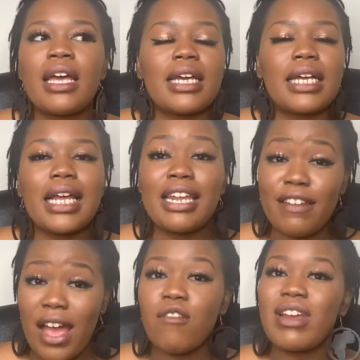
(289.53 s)
if
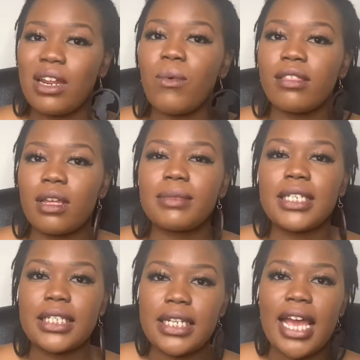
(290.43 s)
I really want them to
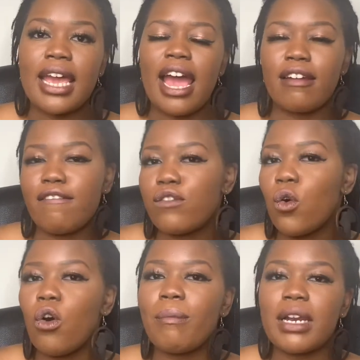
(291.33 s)
stay and
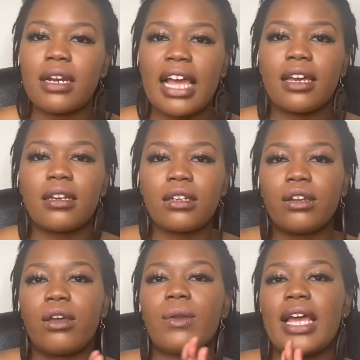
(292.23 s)
form and like, you
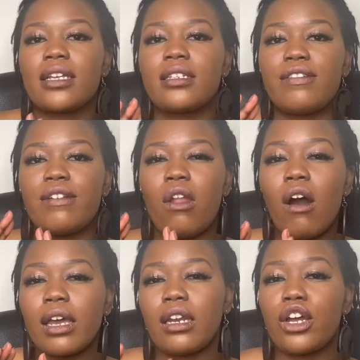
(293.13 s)
know, like to
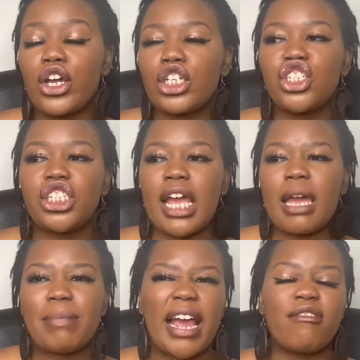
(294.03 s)
lock in a good
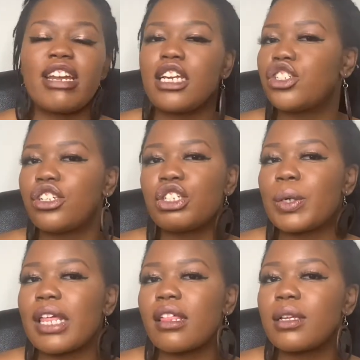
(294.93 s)
shape, I really shouldn't do
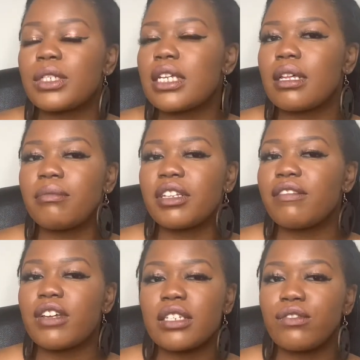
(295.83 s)
anything to them for the
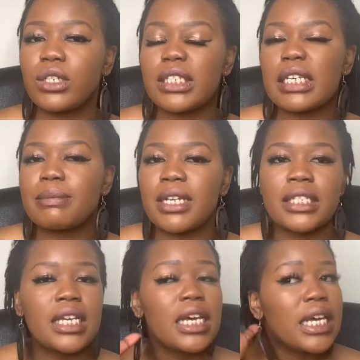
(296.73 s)
first 4 to 6 months,
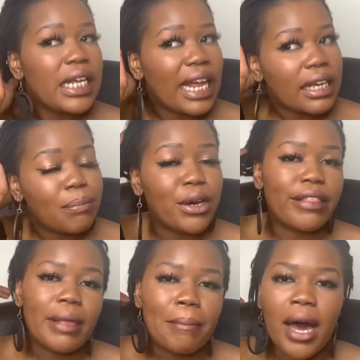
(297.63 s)
like putting
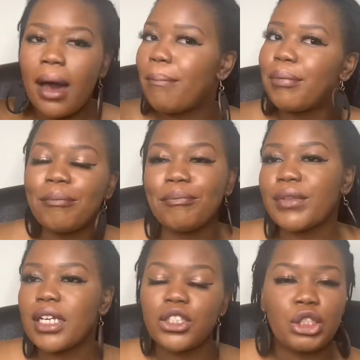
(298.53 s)
them up,
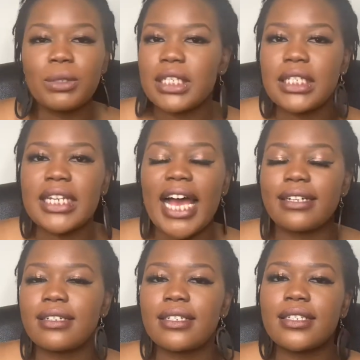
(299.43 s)
doing
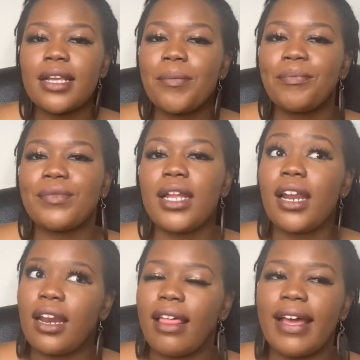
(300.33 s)
styles,
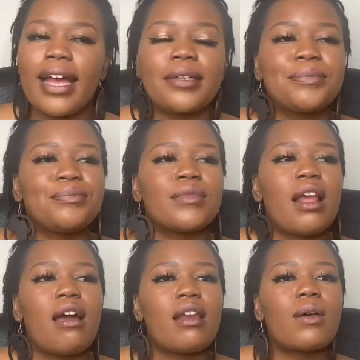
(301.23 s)
none of that.
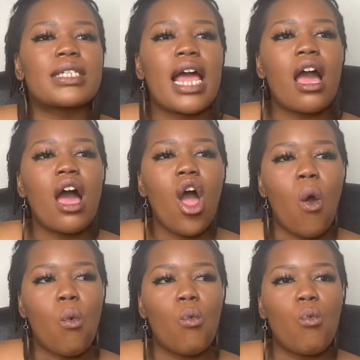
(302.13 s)
And I was like,
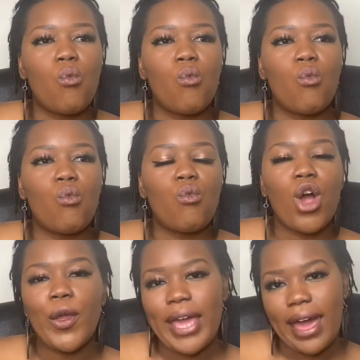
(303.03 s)
oh,
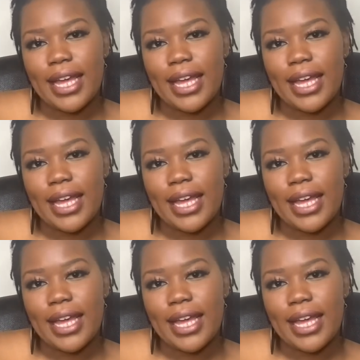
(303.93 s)
okay.